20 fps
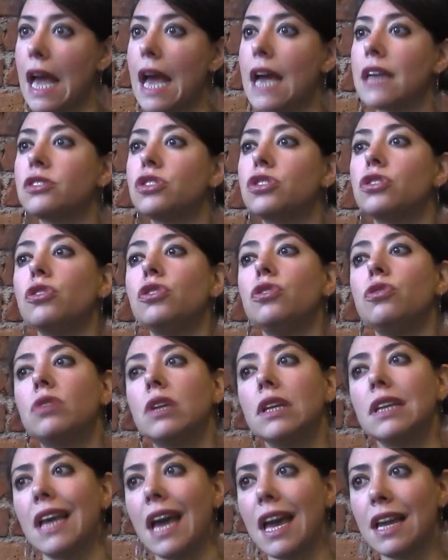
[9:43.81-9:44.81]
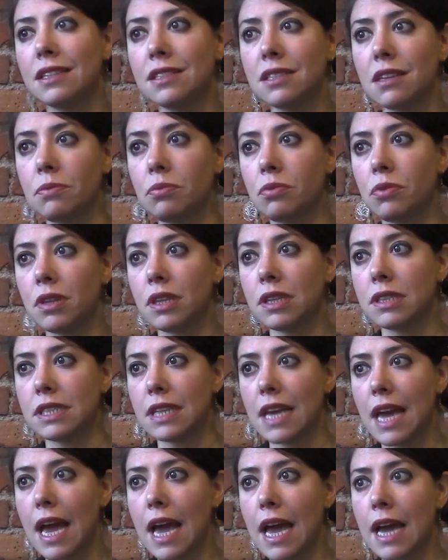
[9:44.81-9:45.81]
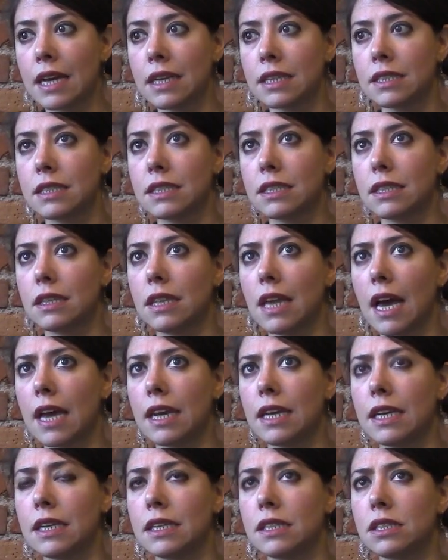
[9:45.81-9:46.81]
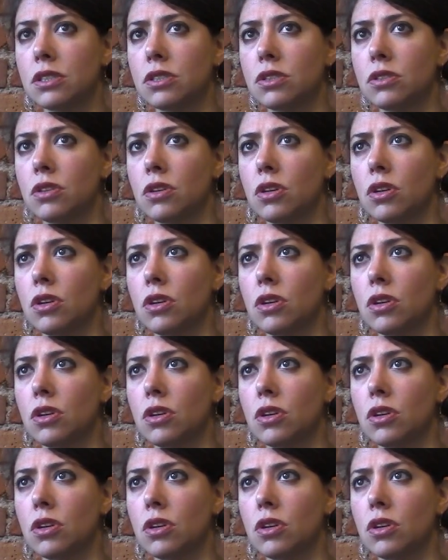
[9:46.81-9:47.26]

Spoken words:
And so you can end up with a text that is